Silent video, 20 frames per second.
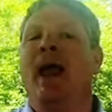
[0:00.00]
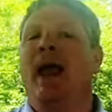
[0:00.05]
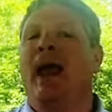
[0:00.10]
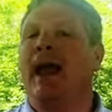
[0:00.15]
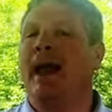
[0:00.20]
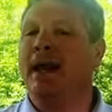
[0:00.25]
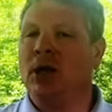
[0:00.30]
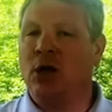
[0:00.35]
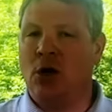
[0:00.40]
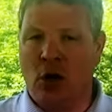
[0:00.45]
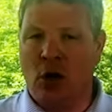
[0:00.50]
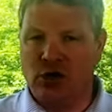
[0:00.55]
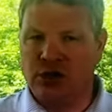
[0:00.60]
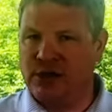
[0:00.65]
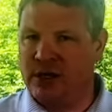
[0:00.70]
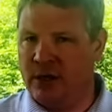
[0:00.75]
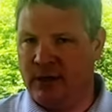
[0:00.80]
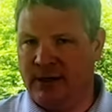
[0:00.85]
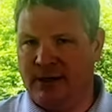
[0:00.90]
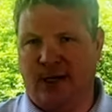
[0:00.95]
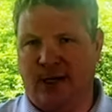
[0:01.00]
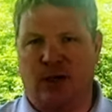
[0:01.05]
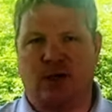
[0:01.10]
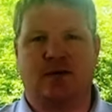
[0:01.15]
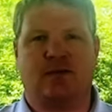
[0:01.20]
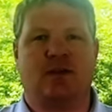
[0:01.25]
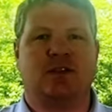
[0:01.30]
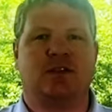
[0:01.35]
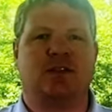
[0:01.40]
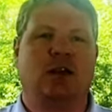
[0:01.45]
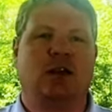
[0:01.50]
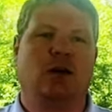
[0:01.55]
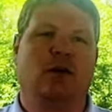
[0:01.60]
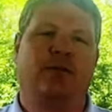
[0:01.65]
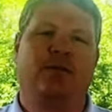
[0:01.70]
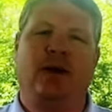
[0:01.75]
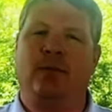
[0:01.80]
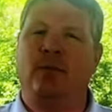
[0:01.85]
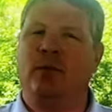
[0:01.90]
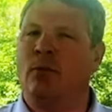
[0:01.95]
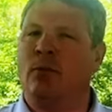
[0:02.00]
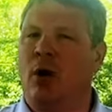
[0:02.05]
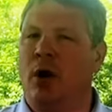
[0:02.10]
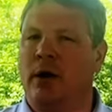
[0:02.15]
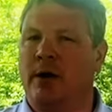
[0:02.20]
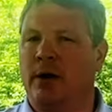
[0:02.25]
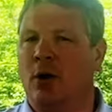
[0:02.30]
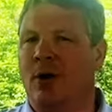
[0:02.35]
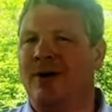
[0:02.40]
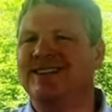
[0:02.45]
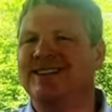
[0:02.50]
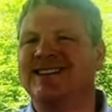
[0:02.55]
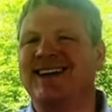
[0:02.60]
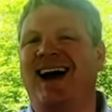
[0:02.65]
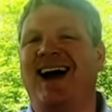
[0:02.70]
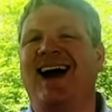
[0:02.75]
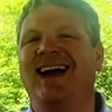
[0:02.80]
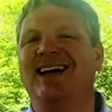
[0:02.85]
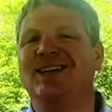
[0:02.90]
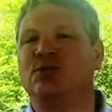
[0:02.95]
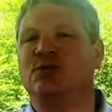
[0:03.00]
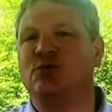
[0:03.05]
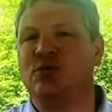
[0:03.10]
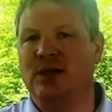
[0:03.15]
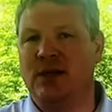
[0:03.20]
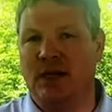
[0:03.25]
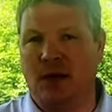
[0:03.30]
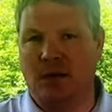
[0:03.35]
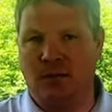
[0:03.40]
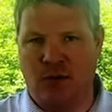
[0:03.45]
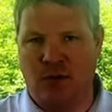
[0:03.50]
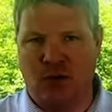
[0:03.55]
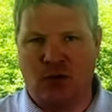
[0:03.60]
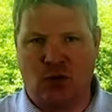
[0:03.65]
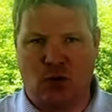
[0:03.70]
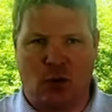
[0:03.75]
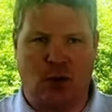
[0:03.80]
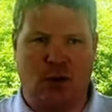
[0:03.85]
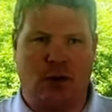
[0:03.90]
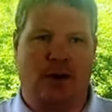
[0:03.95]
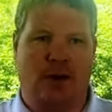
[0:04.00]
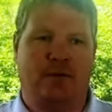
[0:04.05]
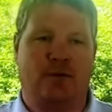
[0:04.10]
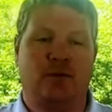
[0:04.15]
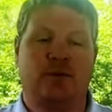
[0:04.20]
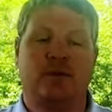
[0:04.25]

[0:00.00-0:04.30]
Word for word: Any cautionary tales for the single family market are tied to the inventory levels.